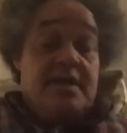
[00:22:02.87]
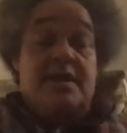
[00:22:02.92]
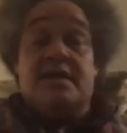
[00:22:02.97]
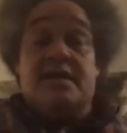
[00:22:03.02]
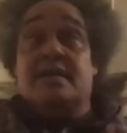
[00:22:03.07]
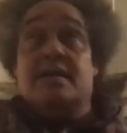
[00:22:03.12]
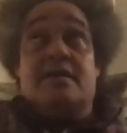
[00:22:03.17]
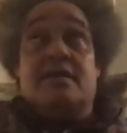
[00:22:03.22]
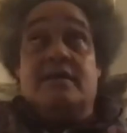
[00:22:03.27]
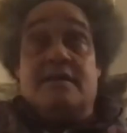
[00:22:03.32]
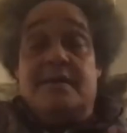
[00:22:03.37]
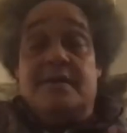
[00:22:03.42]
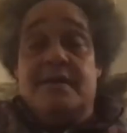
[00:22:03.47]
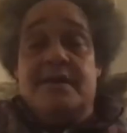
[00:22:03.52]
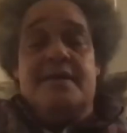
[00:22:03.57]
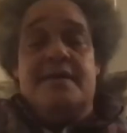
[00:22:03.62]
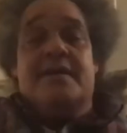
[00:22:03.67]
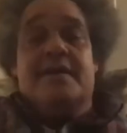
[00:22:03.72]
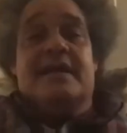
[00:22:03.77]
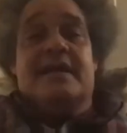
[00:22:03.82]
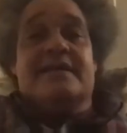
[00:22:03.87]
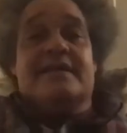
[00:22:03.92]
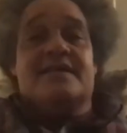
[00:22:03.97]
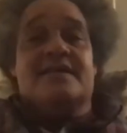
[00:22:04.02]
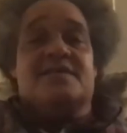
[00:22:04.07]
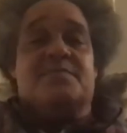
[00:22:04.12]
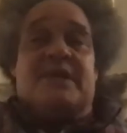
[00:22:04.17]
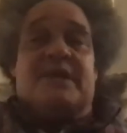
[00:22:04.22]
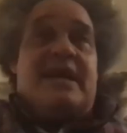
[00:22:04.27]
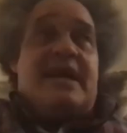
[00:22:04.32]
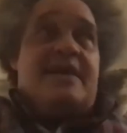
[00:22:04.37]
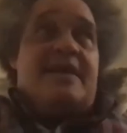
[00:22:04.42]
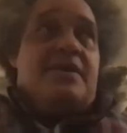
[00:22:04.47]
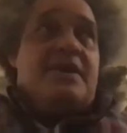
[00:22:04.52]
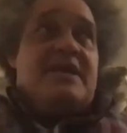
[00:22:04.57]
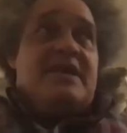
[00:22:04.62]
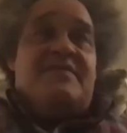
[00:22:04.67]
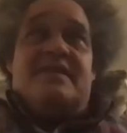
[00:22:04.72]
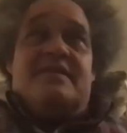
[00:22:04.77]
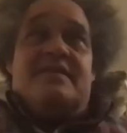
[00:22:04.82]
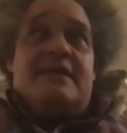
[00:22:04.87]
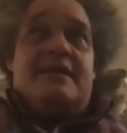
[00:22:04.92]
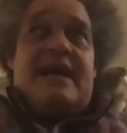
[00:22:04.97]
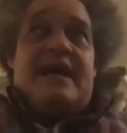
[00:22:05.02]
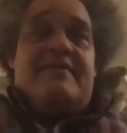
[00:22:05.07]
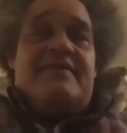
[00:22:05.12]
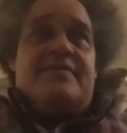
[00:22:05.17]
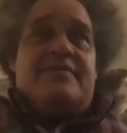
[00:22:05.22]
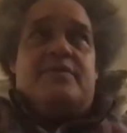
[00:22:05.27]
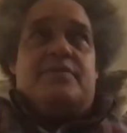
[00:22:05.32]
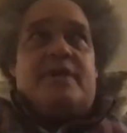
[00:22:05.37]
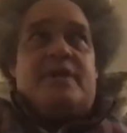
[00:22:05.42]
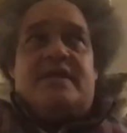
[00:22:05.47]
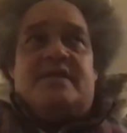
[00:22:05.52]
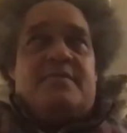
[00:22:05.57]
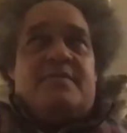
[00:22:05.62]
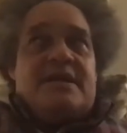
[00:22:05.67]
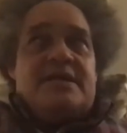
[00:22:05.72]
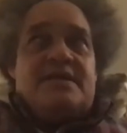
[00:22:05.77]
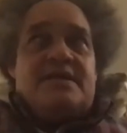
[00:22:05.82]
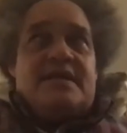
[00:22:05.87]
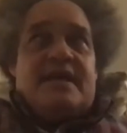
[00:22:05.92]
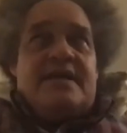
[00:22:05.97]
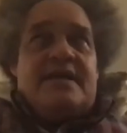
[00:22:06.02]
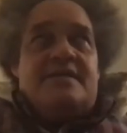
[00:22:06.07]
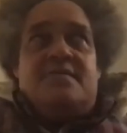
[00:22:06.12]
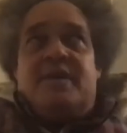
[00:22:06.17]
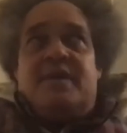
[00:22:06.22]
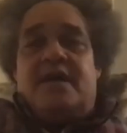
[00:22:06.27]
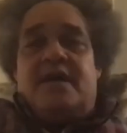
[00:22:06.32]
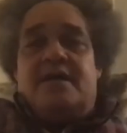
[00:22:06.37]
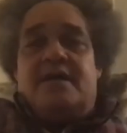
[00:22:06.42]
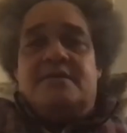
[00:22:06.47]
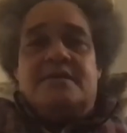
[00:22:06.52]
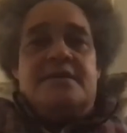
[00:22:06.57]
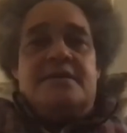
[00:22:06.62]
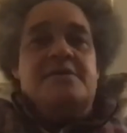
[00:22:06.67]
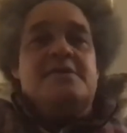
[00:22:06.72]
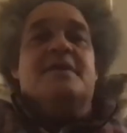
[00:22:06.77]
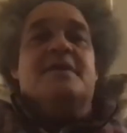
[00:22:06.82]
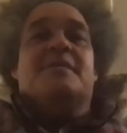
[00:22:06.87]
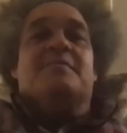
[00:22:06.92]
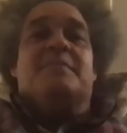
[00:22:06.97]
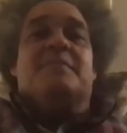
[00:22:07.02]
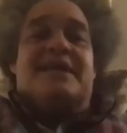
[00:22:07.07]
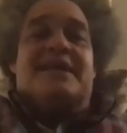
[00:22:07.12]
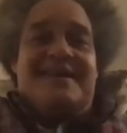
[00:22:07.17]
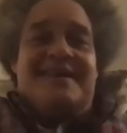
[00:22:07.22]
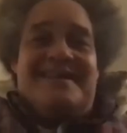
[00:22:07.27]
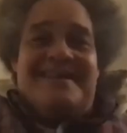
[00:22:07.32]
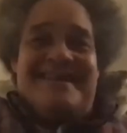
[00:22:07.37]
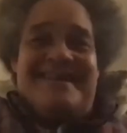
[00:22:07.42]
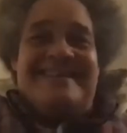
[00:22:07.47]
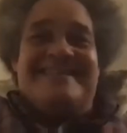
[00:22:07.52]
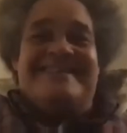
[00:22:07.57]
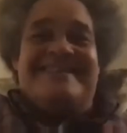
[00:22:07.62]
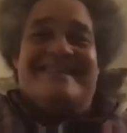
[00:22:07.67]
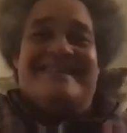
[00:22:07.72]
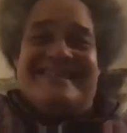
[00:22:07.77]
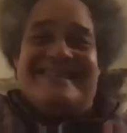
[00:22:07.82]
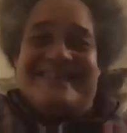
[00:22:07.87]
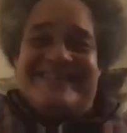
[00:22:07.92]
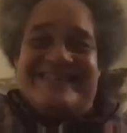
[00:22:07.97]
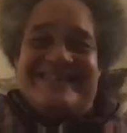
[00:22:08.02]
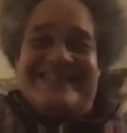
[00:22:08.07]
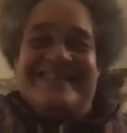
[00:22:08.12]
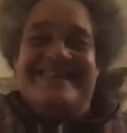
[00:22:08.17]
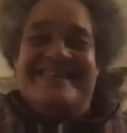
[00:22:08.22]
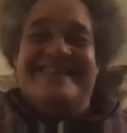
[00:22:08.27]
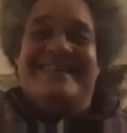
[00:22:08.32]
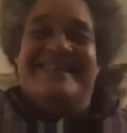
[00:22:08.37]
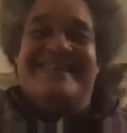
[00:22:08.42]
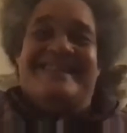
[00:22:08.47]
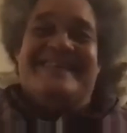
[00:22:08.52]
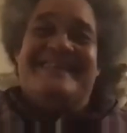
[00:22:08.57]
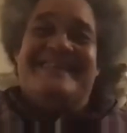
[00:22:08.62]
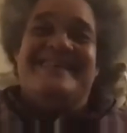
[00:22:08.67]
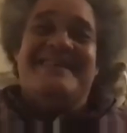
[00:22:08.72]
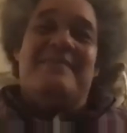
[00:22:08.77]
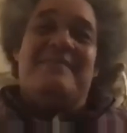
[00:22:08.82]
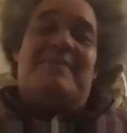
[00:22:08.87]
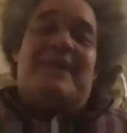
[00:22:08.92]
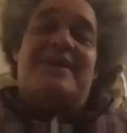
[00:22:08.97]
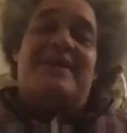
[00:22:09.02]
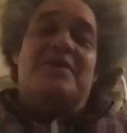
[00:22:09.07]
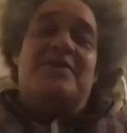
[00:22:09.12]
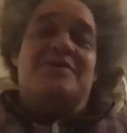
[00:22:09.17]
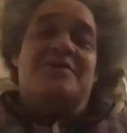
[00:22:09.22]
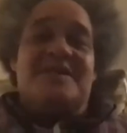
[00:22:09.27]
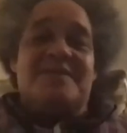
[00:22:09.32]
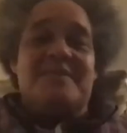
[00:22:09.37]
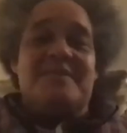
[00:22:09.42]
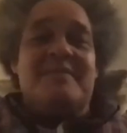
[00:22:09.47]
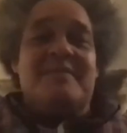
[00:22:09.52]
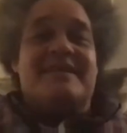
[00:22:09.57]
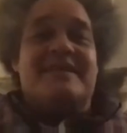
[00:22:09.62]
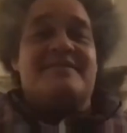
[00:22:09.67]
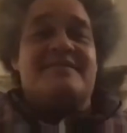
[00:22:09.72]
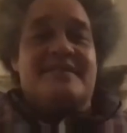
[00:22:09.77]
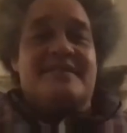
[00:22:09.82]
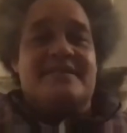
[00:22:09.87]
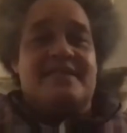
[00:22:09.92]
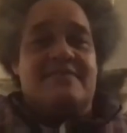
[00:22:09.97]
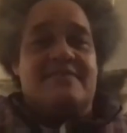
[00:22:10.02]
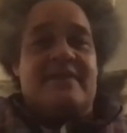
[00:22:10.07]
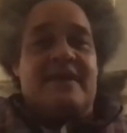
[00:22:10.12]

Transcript: Like I said, I'm not really, I would love to have you sign up for Sweden and all like this, but I haven't even created the budget yet, to be honest.